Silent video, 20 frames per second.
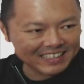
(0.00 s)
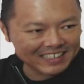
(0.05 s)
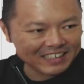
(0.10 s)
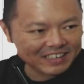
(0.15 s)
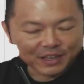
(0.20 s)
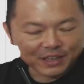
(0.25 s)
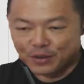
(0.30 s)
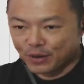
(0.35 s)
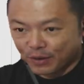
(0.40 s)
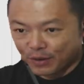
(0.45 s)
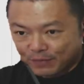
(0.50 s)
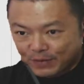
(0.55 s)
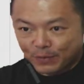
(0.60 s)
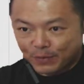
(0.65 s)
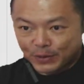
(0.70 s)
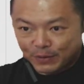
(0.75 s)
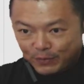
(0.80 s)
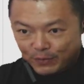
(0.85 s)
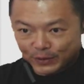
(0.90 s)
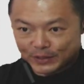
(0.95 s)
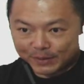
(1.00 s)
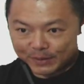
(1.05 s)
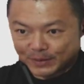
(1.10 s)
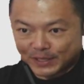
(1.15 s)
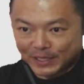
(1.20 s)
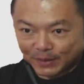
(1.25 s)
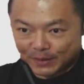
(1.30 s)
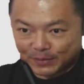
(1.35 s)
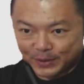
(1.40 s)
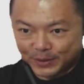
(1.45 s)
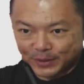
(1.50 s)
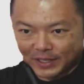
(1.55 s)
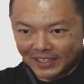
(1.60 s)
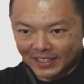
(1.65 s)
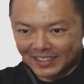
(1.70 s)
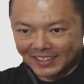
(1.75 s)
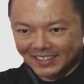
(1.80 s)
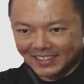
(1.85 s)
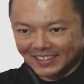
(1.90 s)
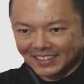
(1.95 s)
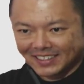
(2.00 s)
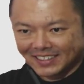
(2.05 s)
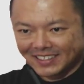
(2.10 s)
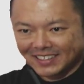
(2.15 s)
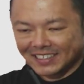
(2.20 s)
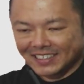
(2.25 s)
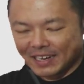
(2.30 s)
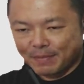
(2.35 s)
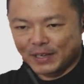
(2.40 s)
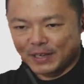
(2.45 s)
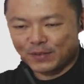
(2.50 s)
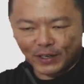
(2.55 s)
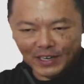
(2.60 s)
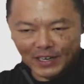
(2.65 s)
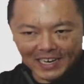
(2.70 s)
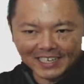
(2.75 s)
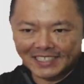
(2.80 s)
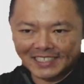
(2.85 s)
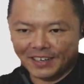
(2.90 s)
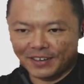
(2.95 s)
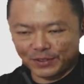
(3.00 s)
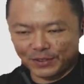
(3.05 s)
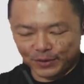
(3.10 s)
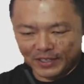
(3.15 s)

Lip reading: You confirm only 4 chapters for you That means for the HL